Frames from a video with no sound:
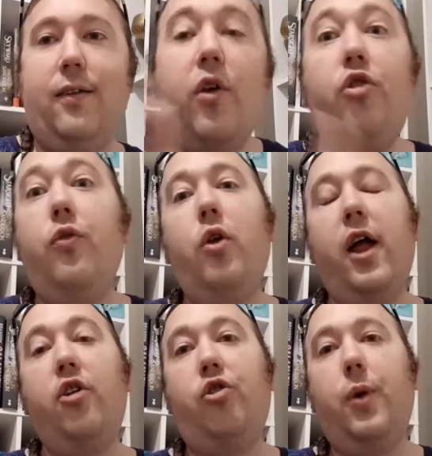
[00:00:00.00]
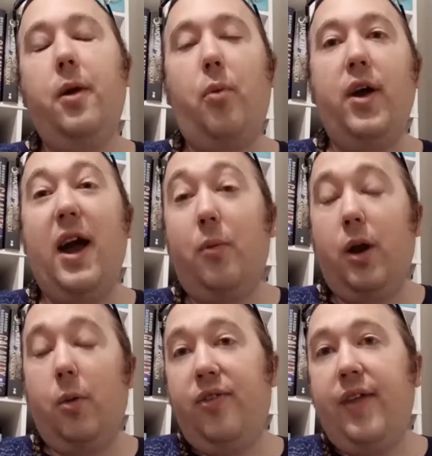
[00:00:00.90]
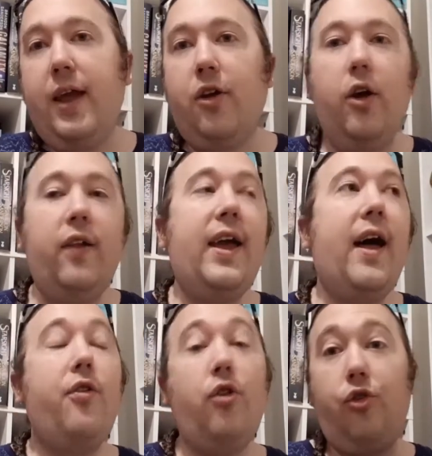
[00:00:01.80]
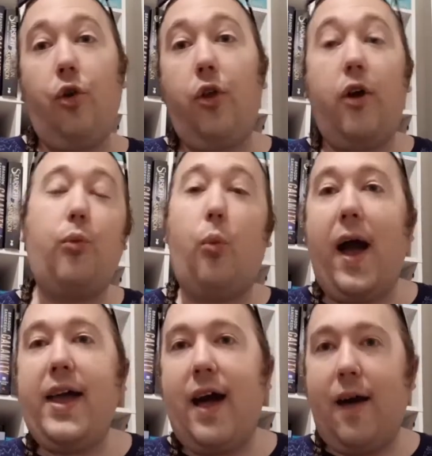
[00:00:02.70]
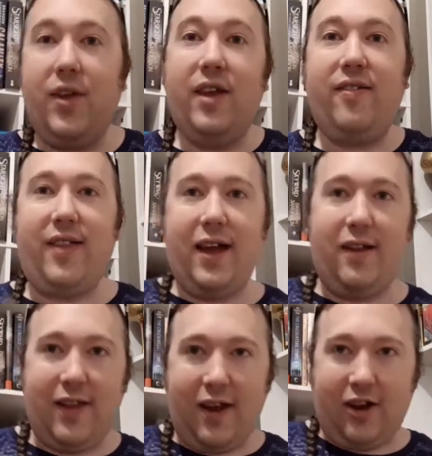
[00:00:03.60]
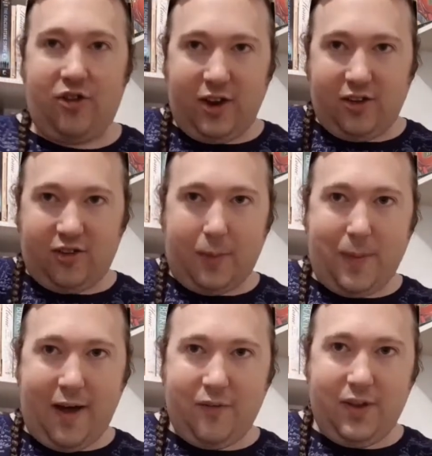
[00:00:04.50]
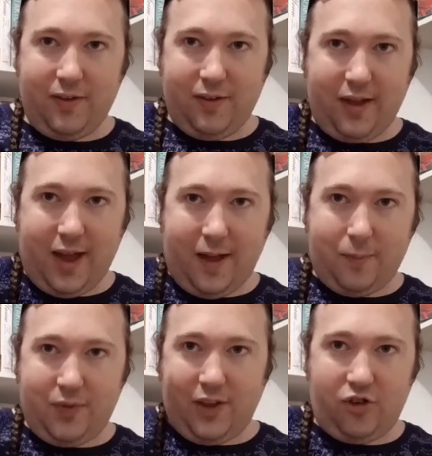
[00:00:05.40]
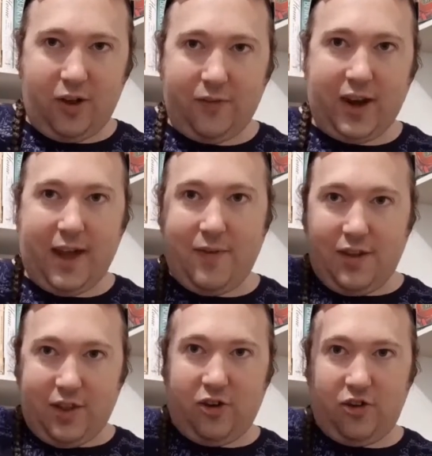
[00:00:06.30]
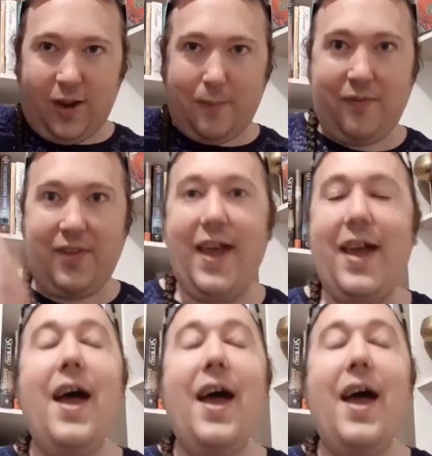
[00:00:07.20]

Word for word: First of all, I just want to point out what I was saying earlier. You saw those white covers that they're actually just above um, this shelf that I have here, they're just above there.